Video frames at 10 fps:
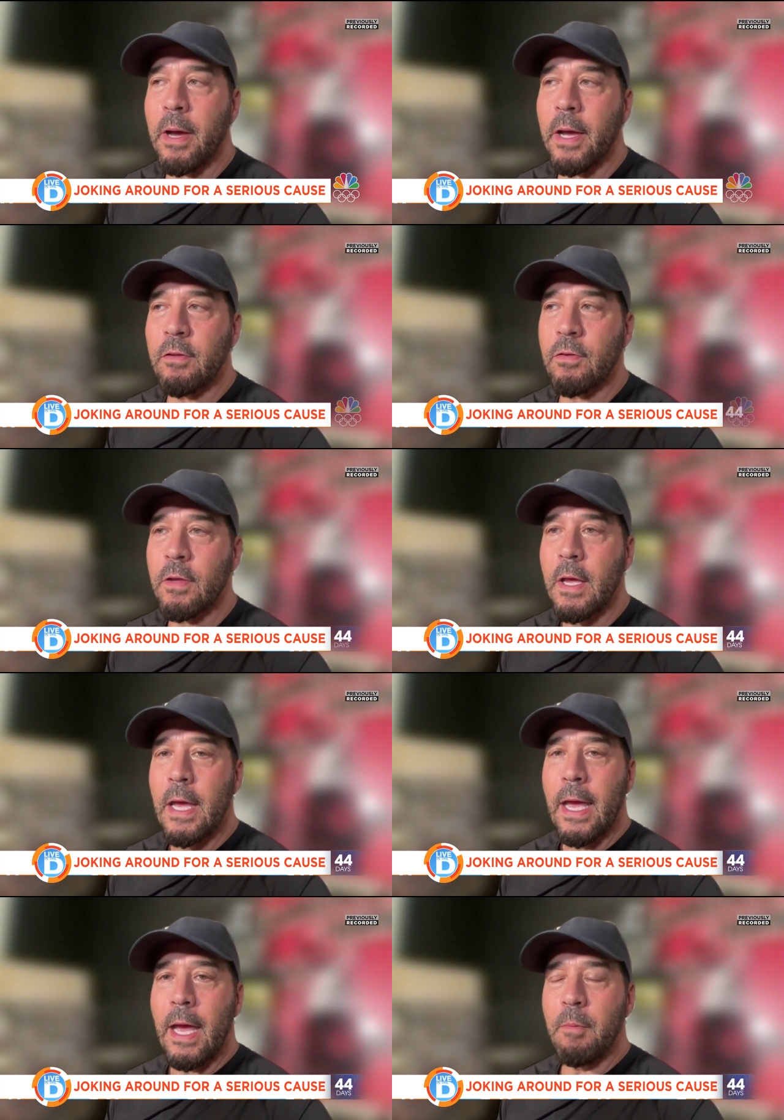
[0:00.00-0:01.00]
bites,
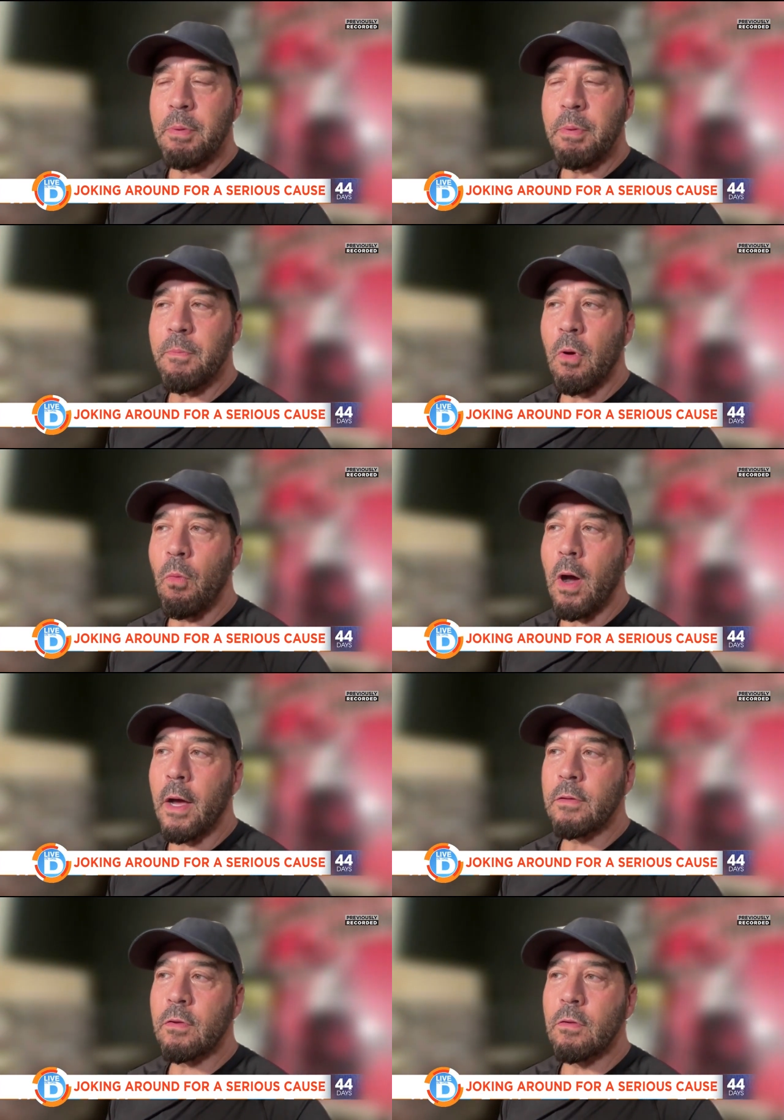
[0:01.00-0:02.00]
and people
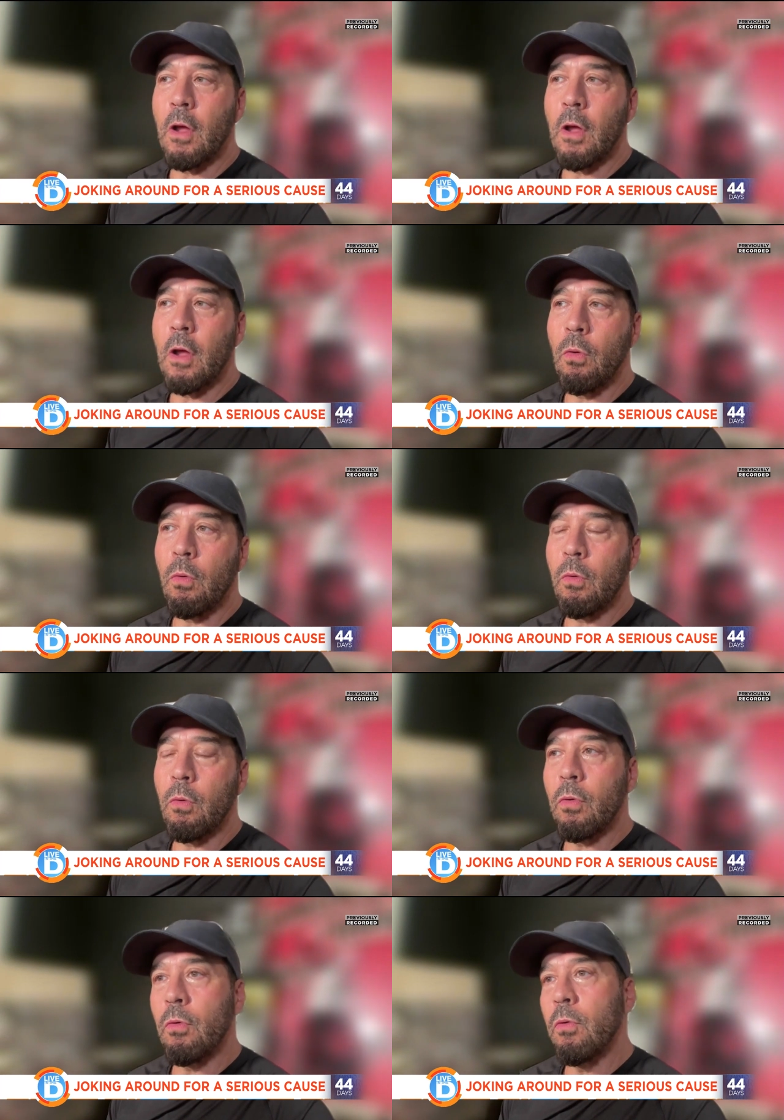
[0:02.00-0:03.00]
want to know
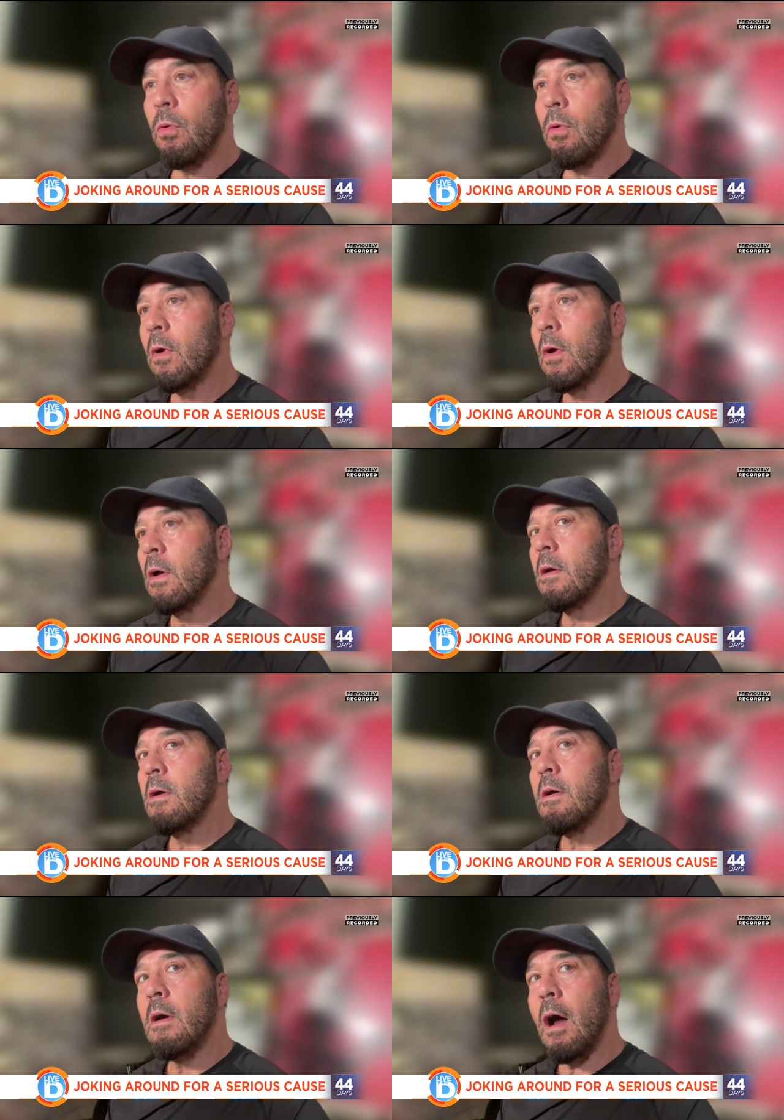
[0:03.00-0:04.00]
who
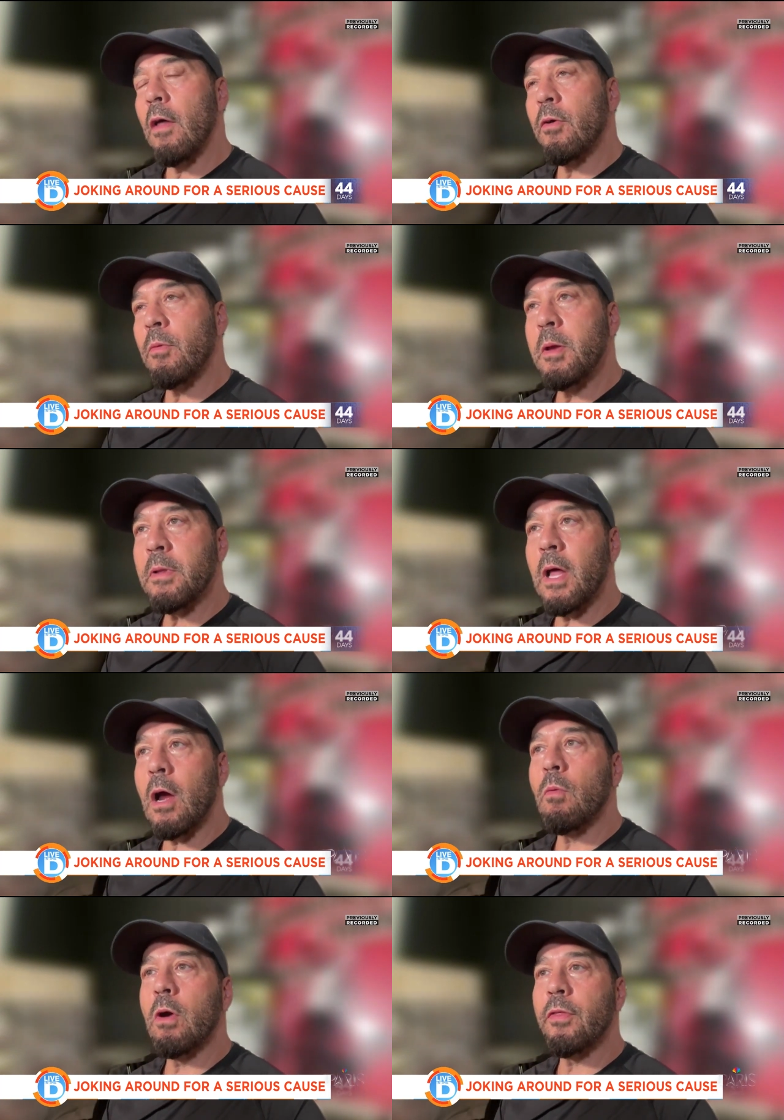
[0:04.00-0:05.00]
other people
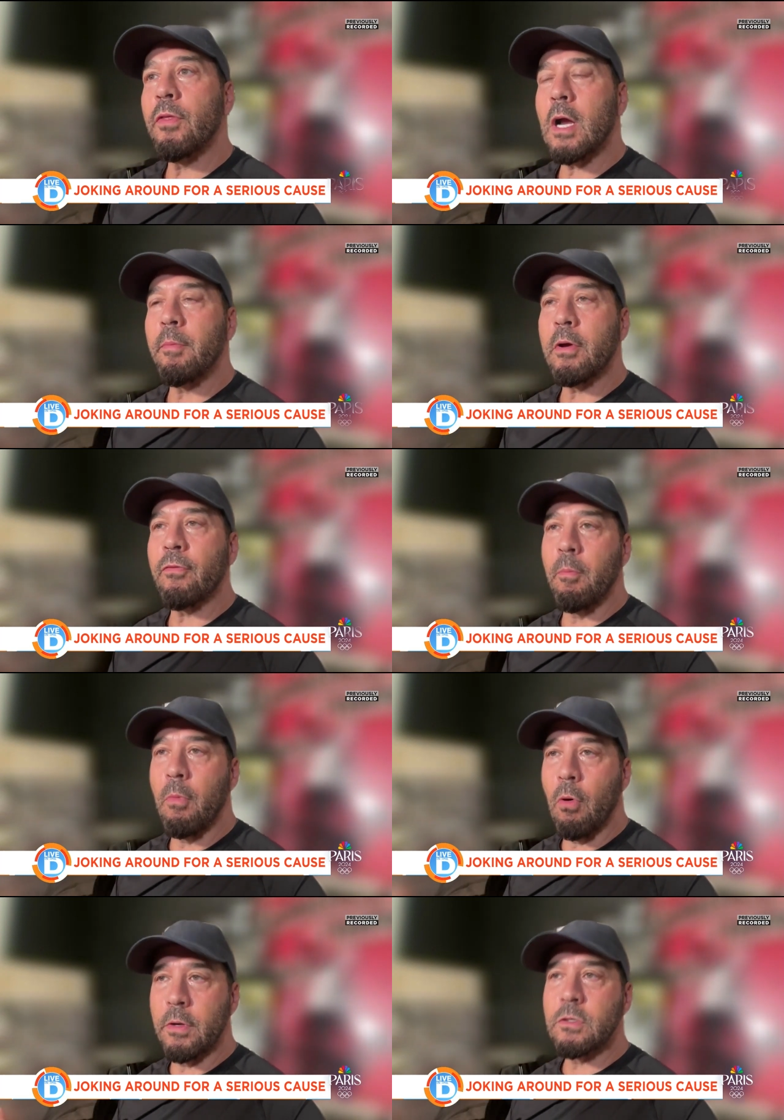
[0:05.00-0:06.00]
are and where they're coming from
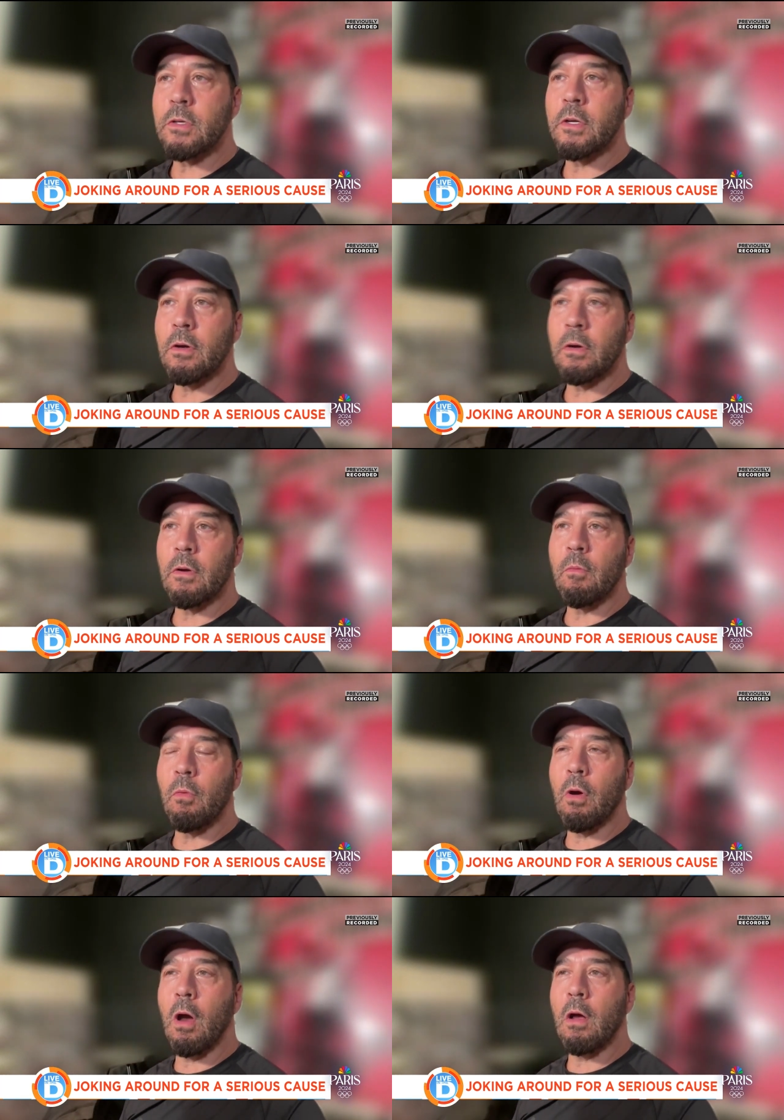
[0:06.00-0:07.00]
more. And so you're
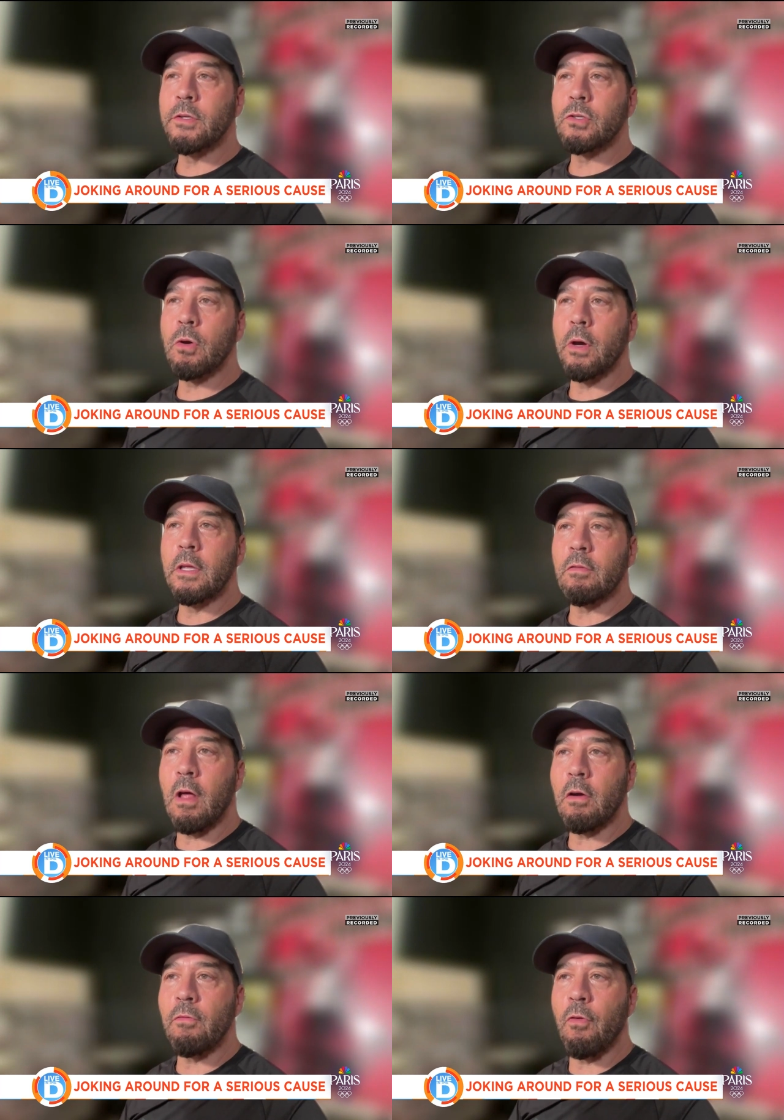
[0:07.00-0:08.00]
we're all enjoying these
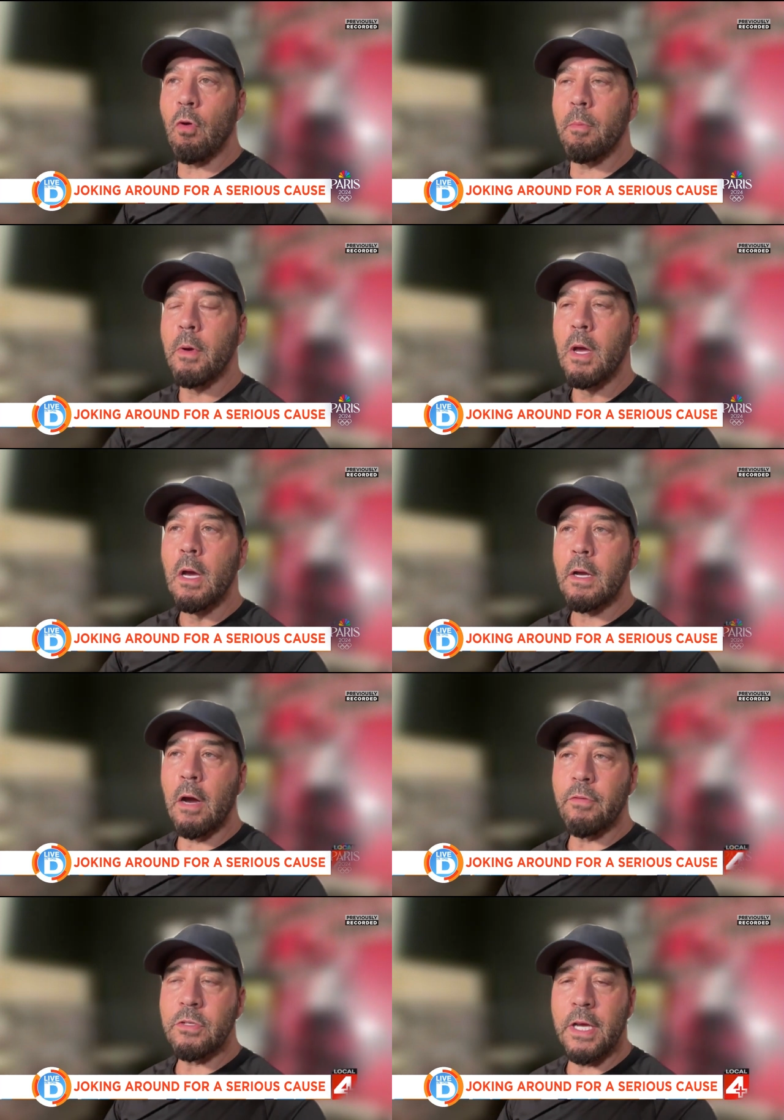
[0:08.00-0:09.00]
long form
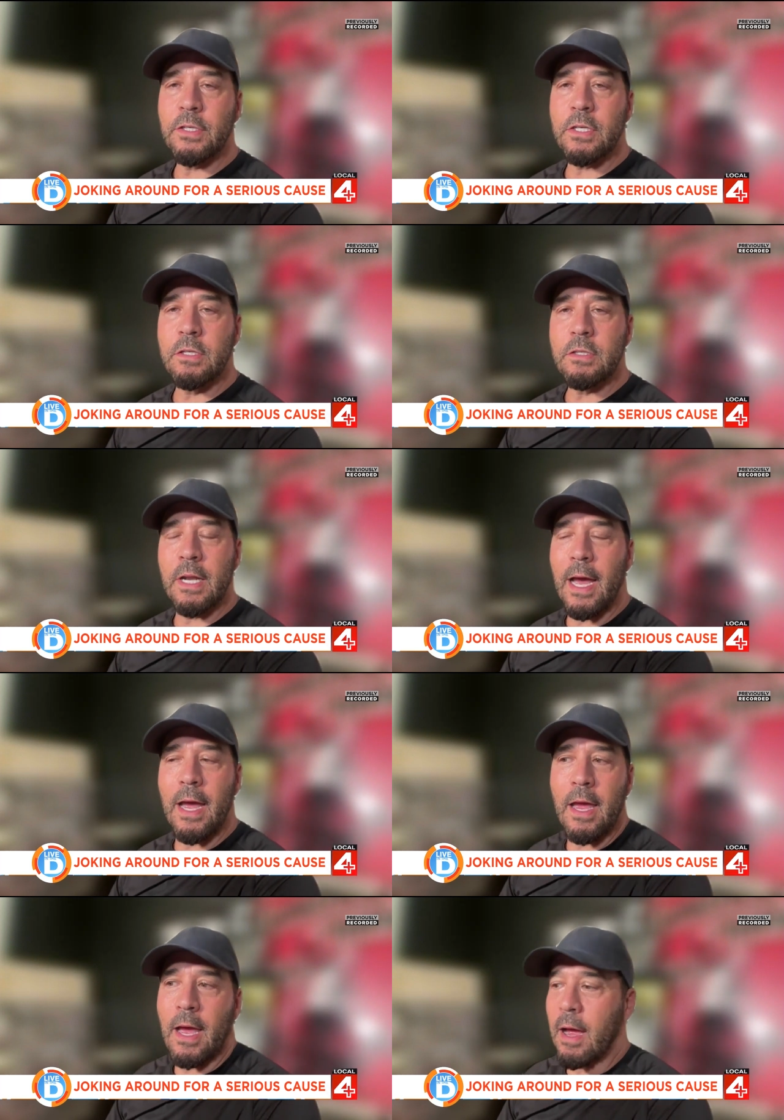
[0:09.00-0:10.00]
conversations, and
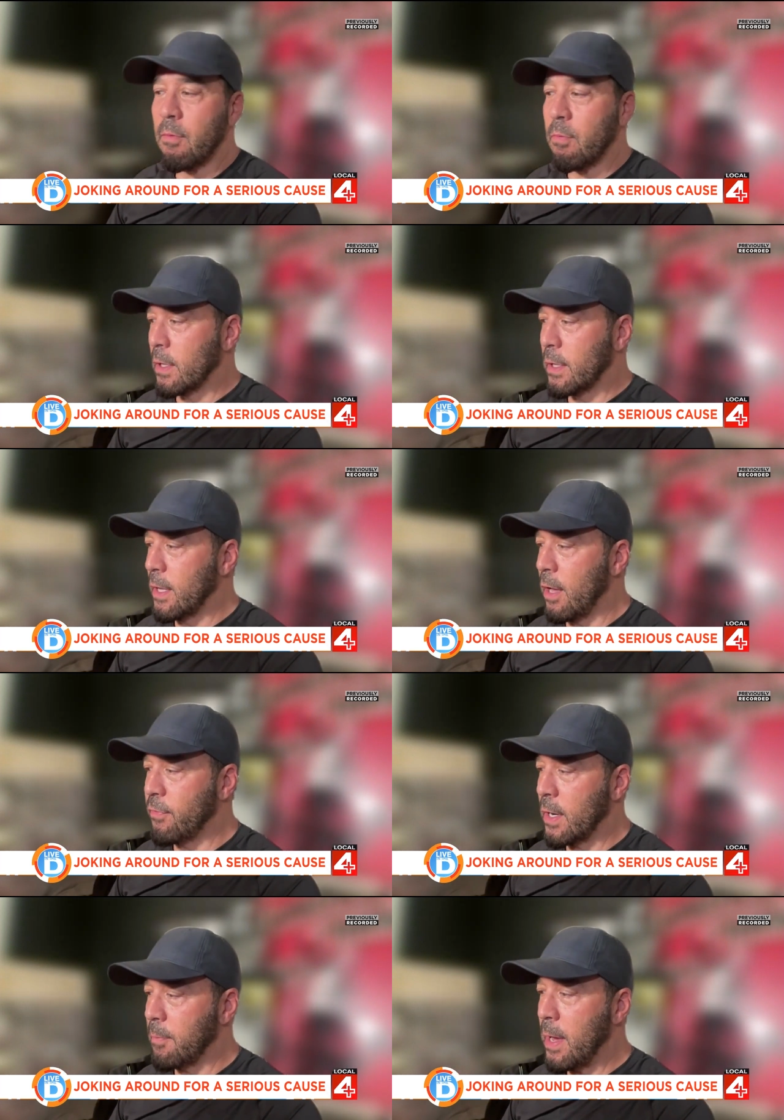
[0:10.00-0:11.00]
I I really love
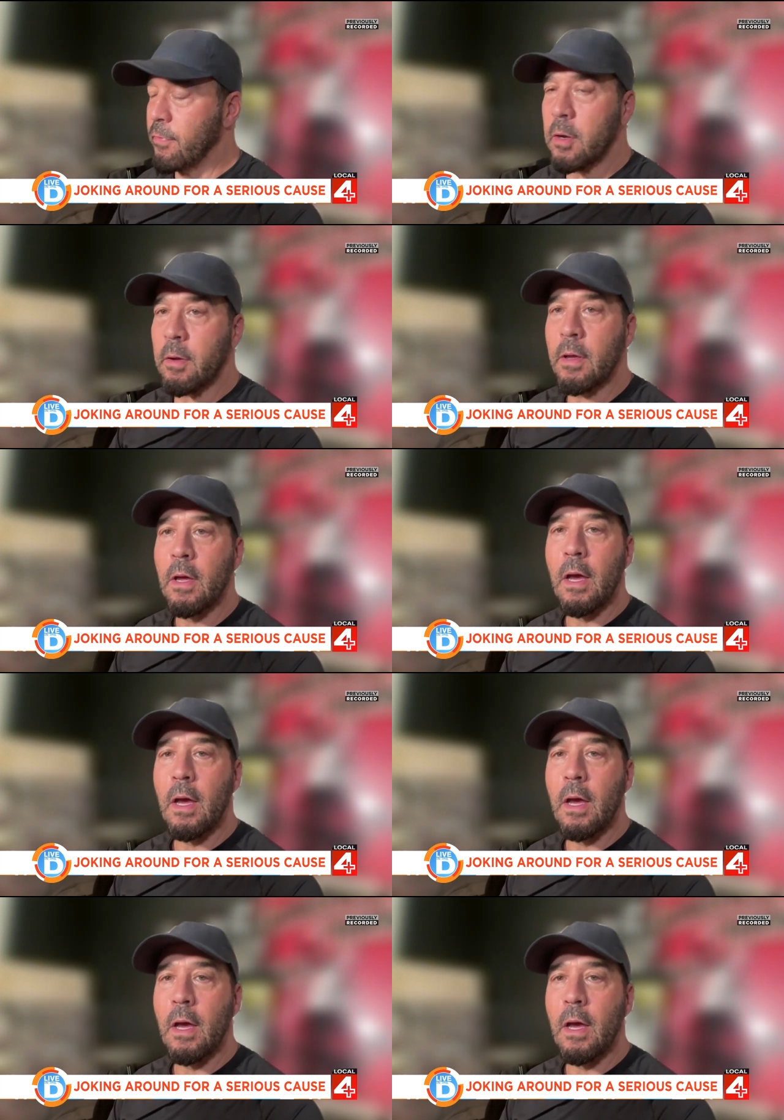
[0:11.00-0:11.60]
it. I'm having a